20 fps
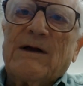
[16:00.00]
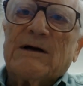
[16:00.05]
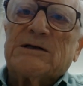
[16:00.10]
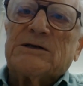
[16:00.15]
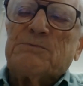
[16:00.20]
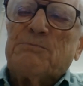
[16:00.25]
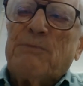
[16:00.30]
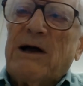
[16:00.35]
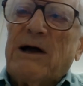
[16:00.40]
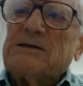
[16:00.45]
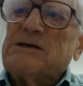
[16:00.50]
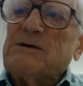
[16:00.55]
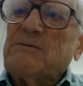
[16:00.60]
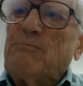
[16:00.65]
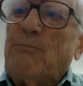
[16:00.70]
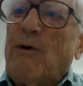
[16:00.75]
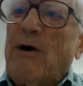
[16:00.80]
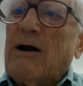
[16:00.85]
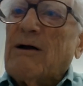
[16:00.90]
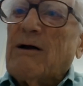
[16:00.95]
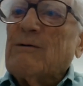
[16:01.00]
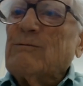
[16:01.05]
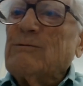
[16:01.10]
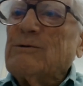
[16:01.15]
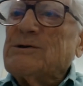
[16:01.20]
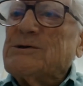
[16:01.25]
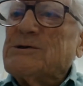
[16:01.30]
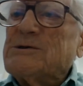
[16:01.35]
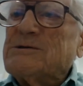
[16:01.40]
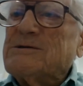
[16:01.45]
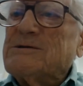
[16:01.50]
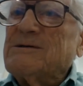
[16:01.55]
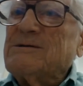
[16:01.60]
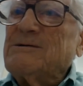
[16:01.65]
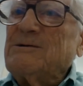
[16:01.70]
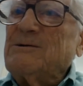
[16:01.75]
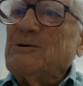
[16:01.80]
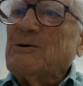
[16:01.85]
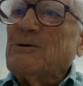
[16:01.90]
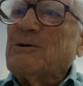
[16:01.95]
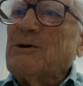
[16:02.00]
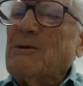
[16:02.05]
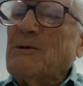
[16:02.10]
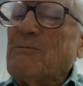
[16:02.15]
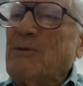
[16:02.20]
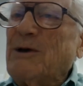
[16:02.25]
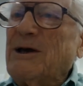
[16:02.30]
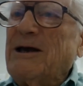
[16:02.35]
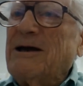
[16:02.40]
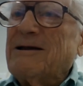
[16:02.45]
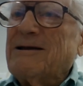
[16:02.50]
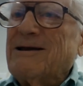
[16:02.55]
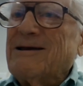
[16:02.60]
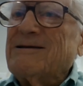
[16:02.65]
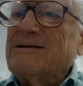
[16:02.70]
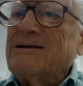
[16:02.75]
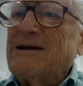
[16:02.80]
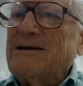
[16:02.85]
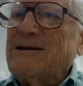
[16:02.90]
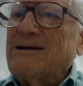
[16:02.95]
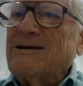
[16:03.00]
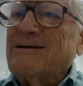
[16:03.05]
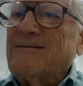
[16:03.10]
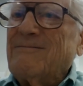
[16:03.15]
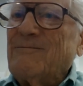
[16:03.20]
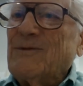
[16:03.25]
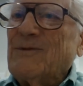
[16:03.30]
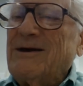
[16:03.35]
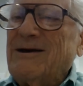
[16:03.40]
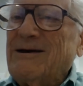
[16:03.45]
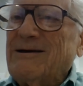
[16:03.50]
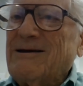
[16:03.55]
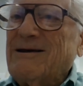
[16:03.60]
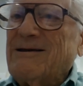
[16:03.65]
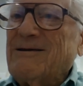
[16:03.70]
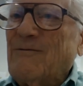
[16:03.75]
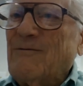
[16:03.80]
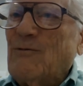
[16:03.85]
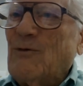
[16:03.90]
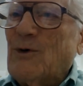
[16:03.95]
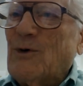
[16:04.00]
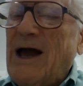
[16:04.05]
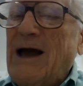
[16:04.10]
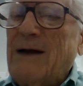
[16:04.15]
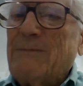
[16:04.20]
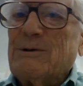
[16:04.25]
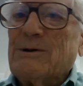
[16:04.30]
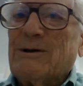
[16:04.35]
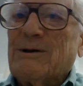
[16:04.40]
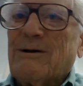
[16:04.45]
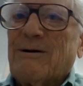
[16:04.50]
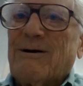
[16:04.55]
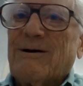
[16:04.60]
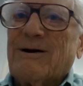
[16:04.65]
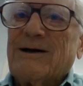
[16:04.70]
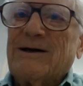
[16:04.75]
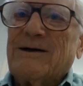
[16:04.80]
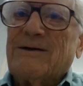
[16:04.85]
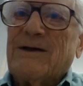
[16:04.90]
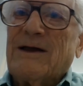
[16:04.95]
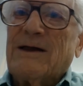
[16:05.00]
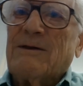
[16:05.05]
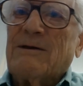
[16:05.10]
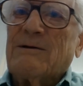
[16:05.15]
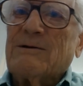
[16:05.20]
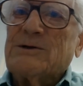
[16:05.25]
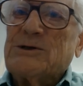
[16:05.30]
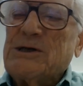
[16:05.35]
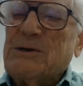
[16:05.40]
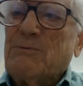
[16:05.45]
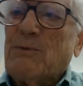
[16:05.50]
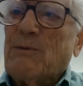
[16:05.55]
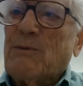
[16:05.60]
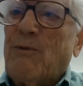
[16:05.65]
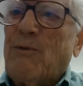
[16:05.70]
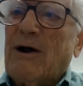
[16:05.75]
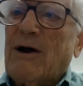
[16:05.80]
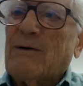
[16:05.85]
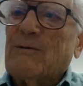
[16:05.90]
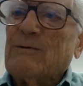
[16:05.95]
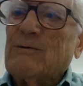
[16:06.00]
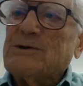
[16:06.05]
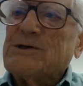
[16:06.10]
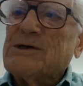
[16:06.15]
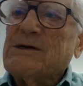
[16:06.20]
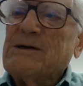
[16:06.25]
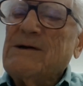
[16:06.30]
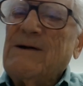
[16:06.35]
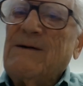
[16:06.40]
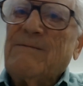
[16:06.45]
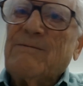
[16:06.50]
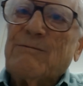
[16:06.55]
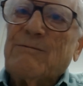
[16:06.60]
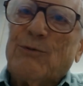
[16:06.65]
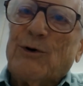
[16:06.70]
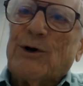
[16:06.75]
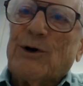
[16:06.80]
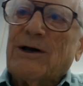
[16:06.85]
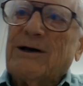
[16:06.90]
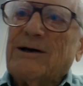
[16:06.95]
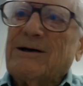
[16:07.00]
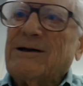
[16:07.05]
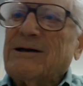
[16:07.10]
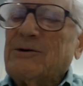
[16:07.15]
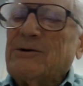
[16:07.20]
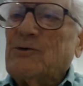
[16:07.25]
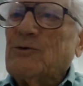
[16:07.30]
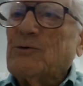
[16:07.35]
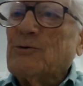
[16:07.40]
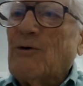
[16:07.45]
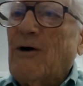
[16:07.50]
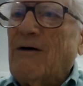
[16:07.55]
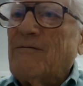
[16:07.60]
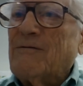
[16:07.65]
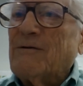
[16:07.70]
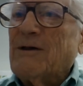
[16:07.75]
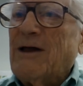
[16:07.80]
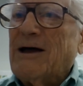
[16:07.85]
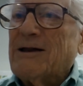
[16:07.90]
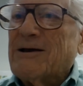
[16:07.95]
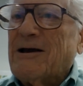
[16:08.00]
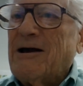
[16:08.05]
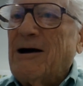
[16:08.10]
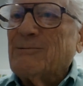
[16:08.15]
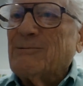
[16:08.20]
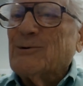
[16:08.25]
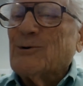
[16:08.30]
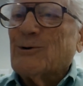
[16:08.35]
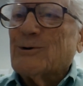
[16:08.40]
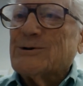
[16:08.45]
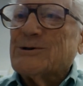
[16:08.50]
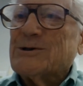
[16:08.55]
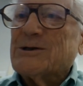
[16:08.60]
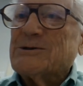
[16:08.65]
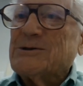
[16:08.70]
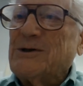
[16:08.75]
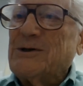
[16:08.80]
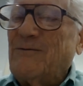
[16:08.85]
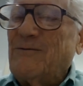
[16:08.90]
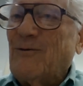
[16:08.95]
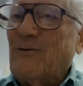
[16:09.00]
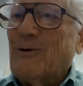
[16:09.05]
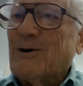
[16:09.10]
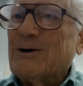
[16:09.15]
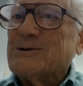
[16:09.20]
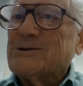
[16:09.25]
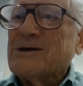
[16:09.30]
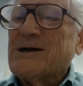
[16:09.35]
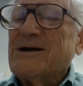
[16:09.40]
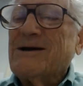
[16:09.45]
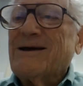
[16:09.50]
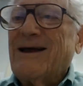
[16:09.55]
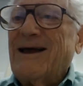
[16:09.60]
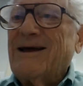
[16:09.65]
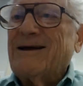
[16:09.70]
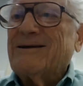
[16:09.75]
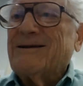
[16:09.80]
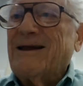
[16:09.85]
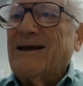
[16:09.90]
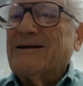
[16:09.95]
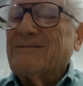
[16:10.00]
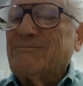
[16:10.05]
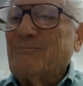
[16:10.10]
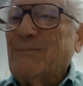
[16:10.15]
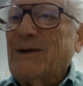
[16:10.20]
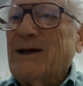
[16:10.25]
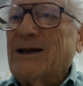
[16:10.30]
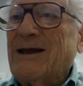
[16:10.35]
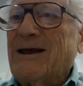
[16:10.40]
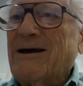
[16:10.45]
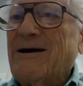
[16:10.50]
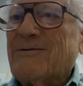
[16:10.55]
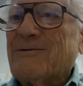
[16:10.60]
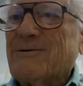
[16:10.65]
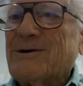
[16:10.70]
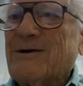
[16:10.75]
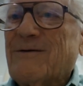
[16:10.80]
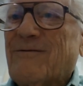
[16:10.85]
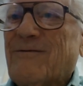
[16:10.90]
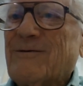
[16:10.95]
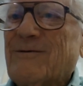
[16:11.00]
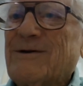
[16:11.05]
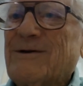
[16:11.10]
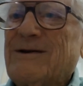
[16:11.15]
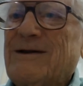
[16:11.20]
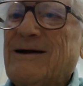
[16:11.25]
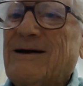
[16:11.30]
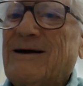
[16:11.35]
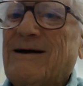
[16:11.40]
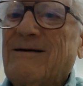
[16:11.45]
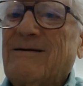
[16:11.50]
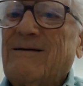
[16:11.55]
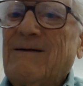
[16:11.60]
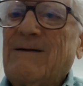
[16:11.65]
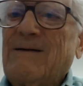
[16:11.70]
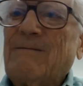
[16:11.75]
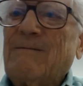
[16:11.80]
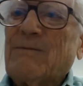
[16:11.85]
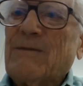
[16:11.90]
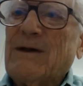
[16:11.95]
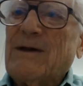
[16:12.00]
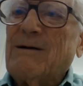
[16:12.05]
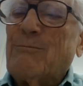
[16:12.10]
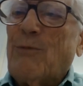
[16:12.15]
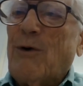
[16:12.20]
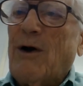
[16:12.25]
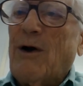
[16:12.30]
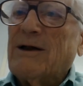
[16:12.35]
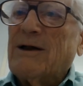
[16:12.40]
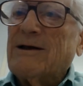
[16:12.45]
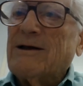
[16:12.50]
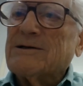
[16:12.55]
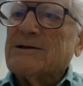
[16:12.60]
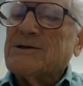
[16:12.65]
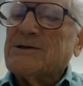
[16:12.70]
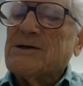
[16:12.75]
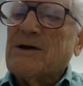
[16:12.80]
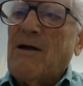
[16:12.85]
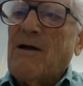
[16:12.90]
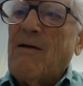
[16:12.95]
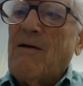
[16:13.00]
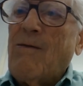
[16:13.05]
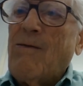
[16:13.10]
expensive part was, in the beginning, getting the vocabulary, and then the cheaper part was putting it into an awful lot of Commodore 64s and many other different products.